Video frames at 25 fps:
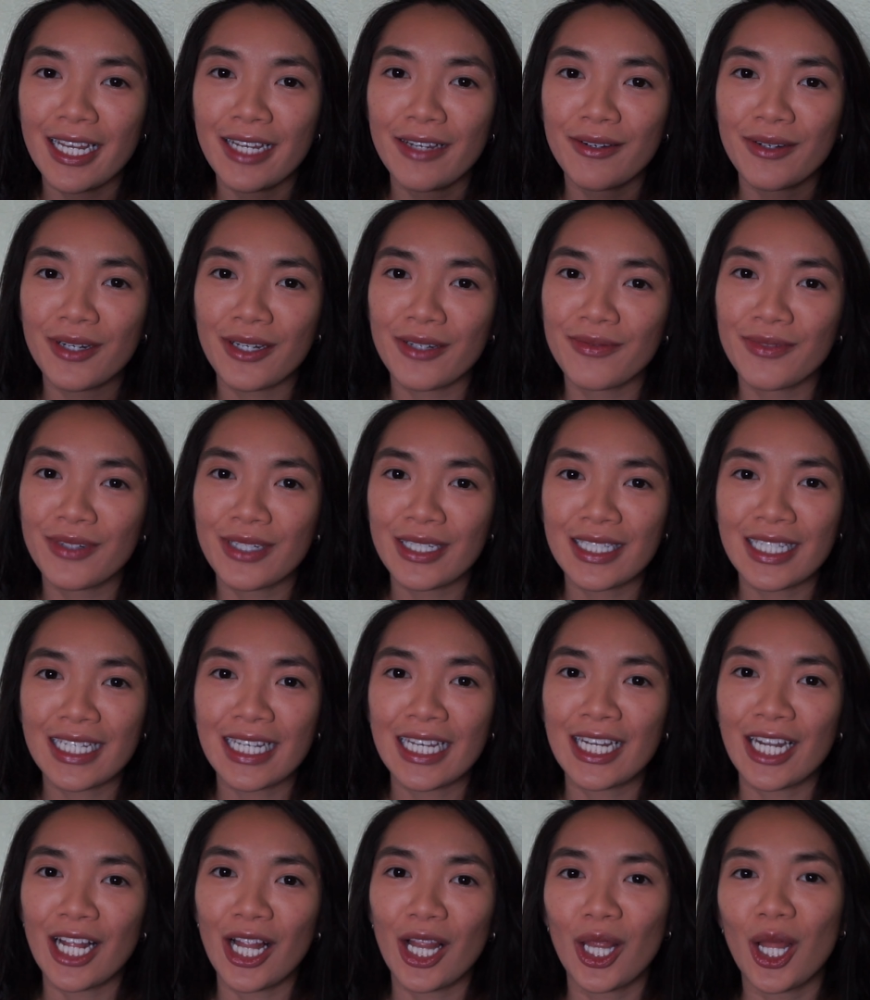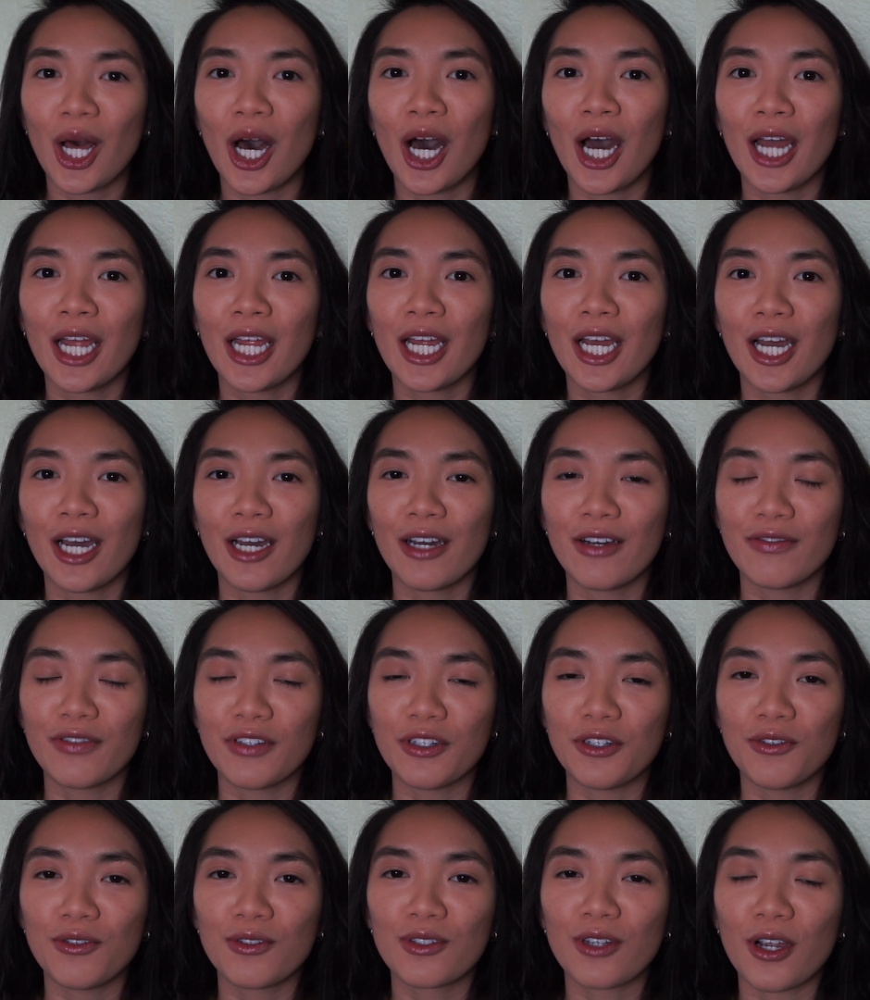It was in a lot
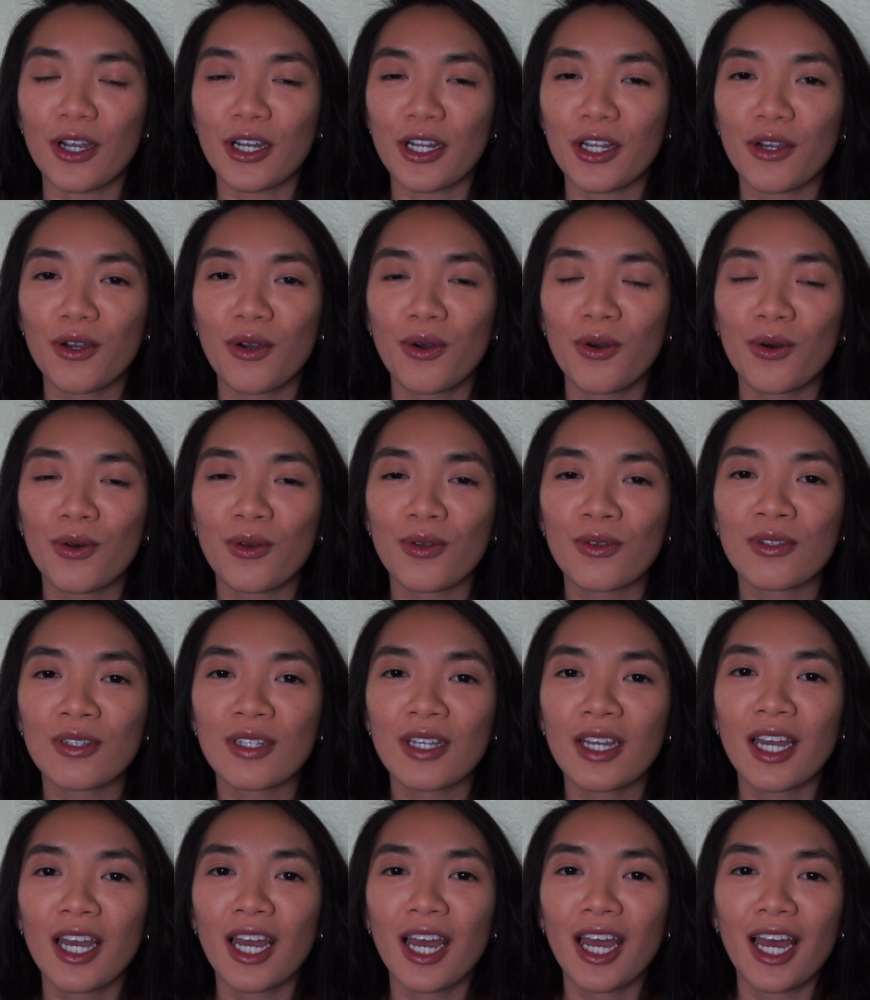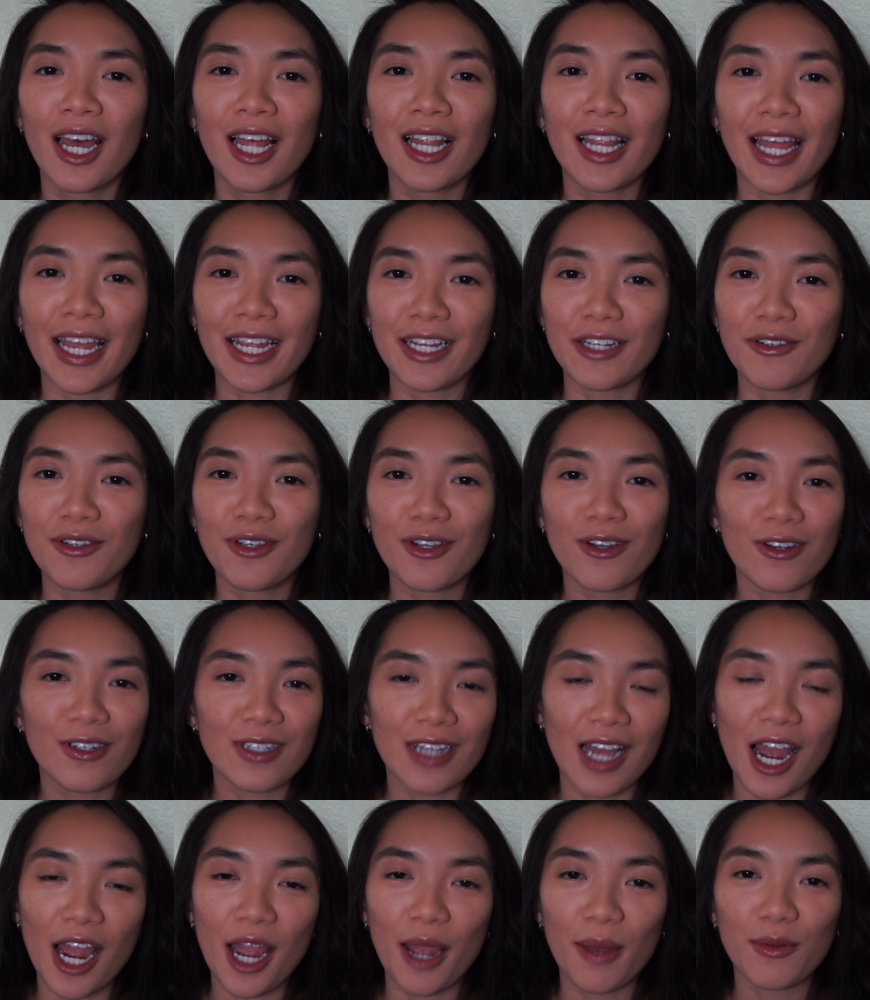of news articles like New York
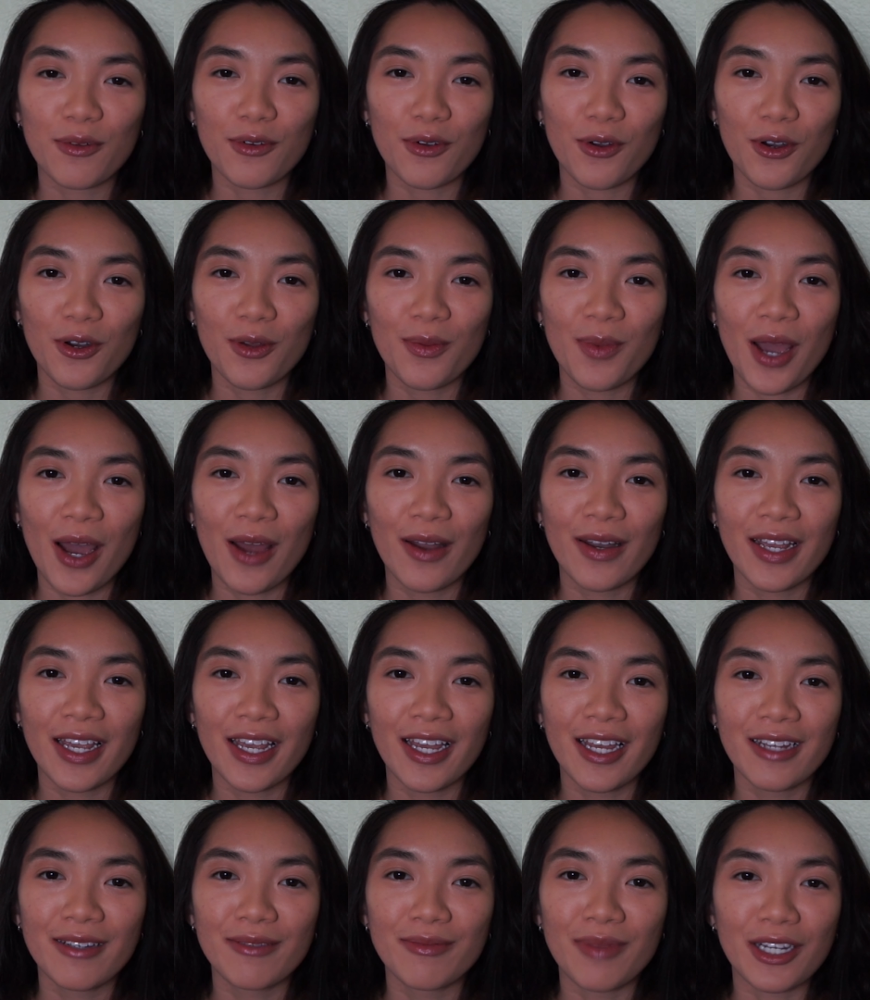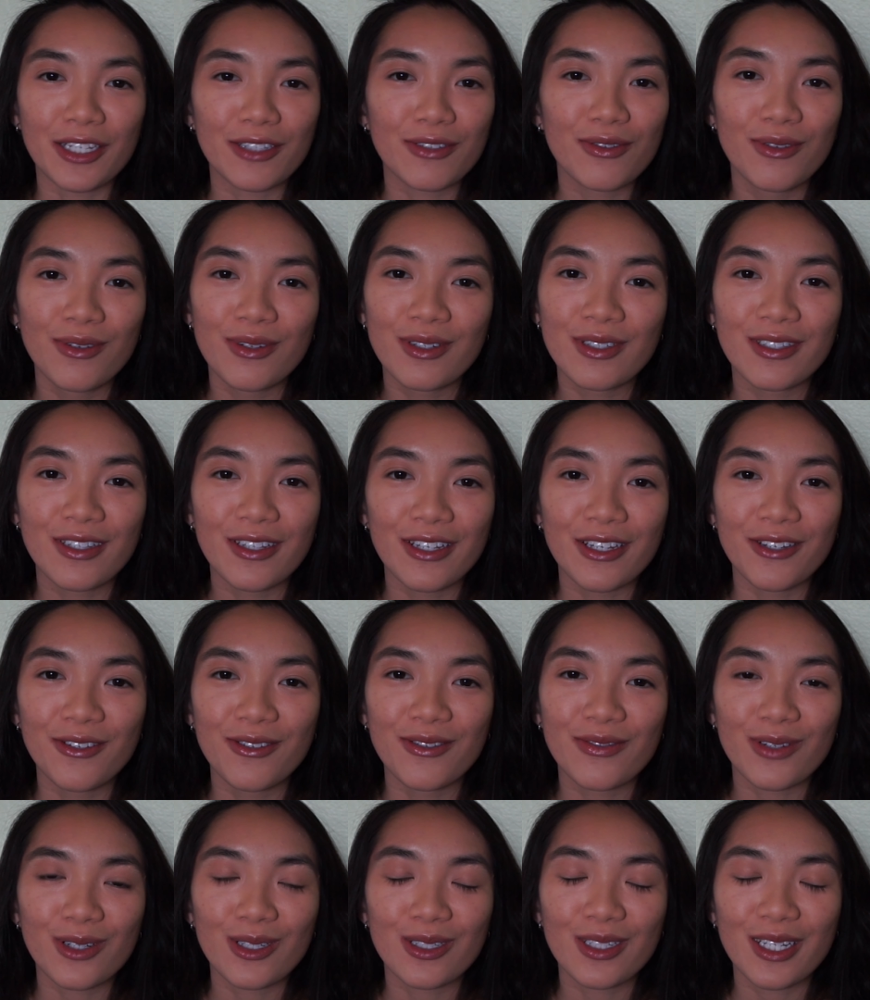Times wrote about it. My school is the
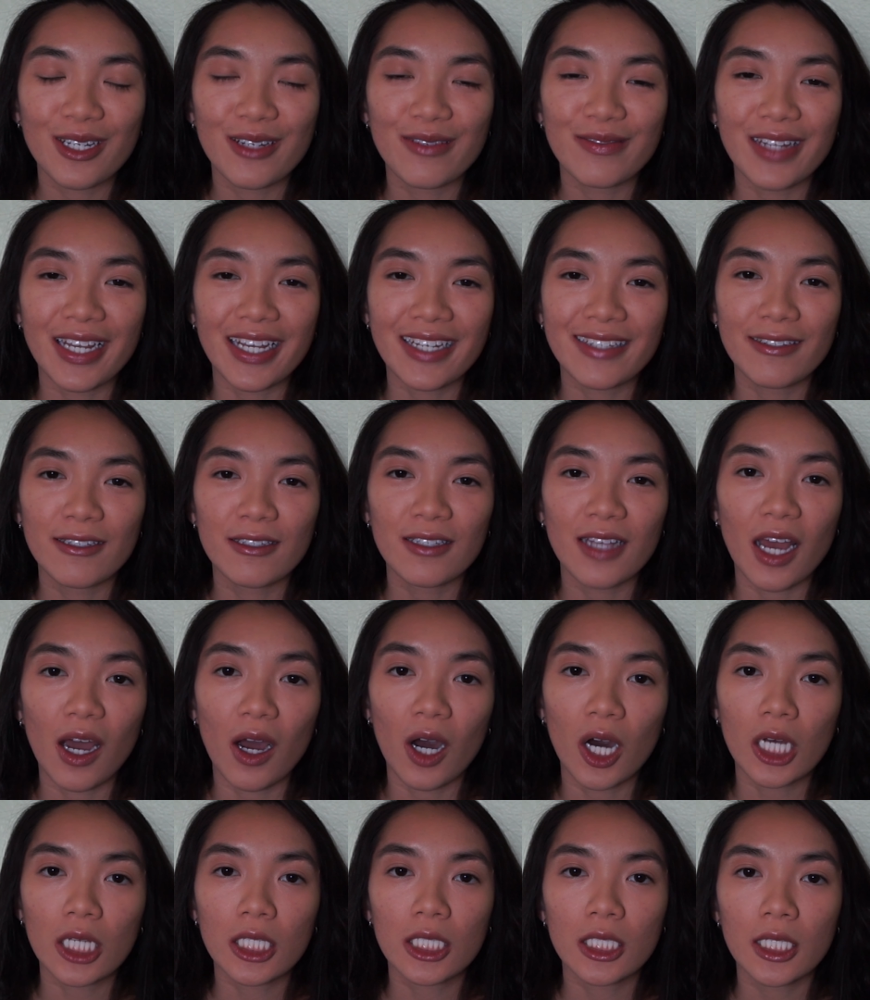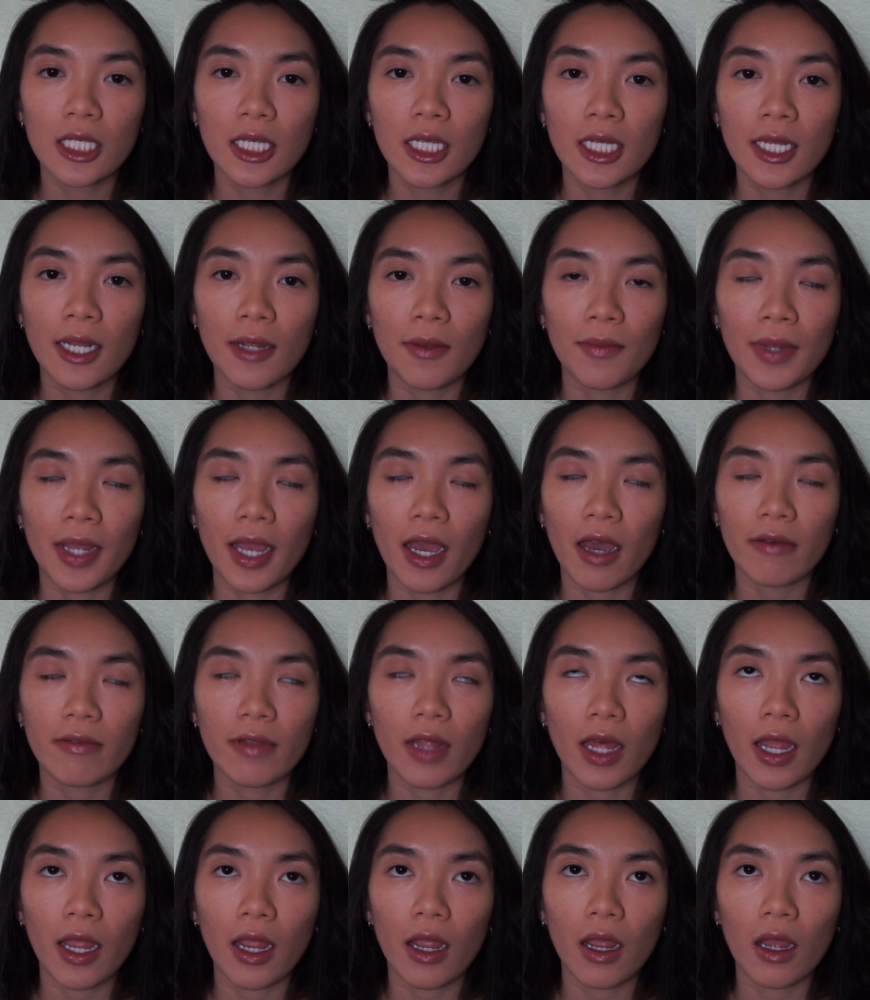University of Texas at Austin and we have
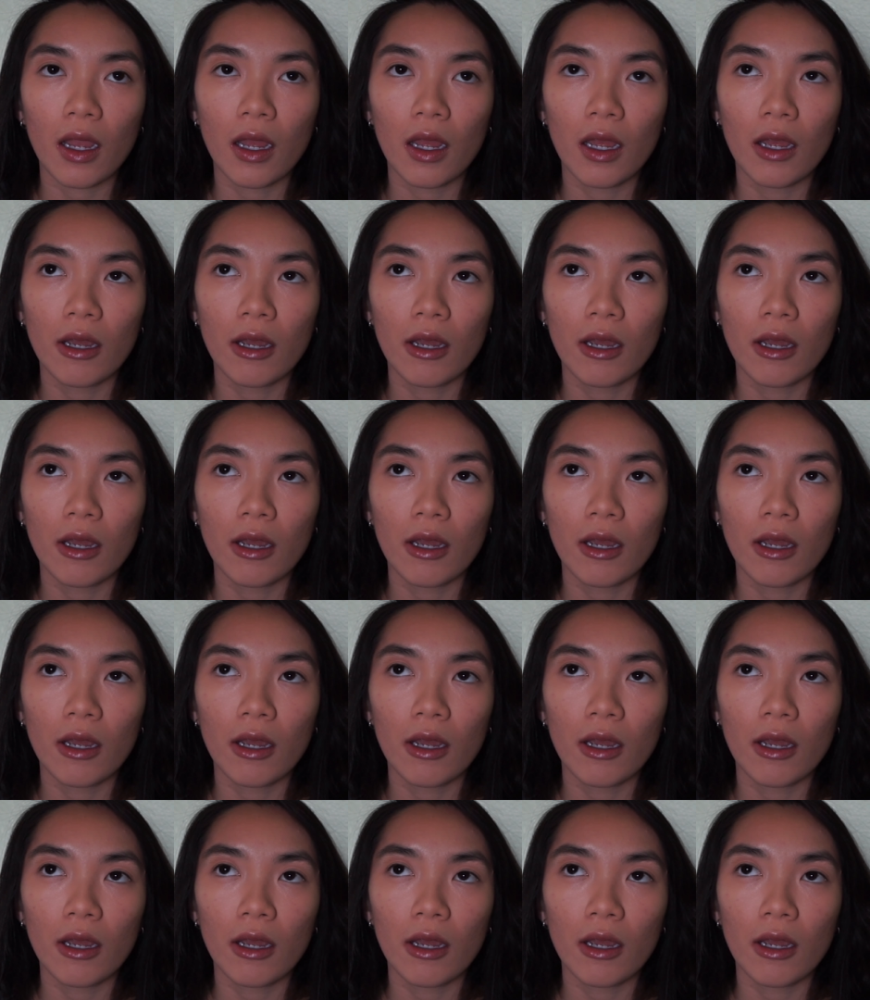like